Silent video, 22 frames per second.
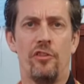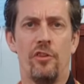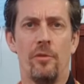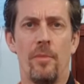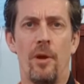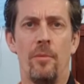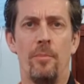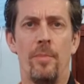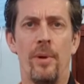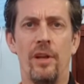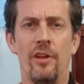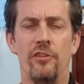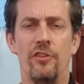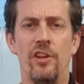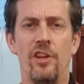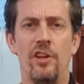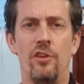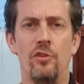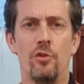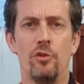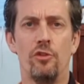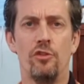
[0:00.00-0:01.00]
the mobility
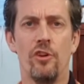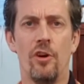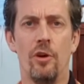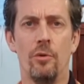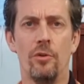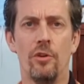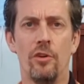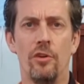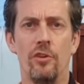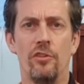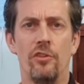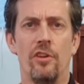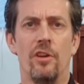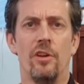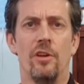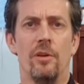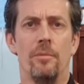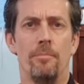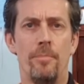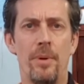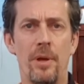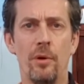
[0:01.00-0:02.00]
in your shoulders,
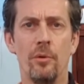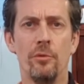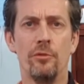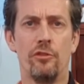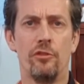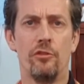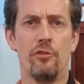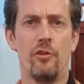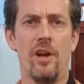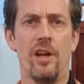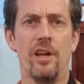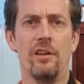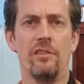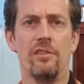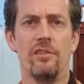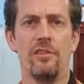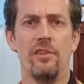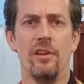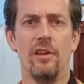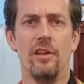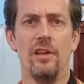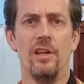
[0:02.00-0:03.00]
build
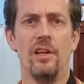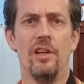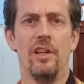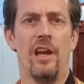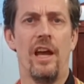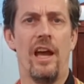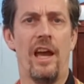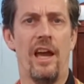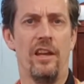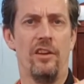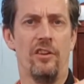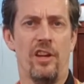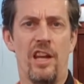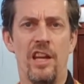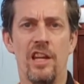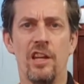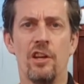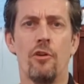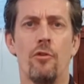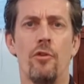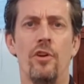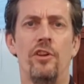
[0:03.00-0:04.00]
strength, and
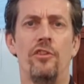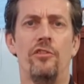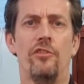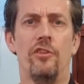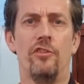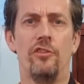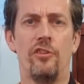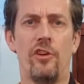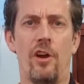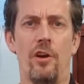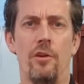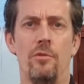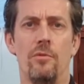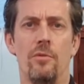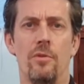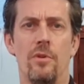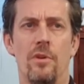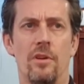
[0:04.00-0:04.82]
increase the tone.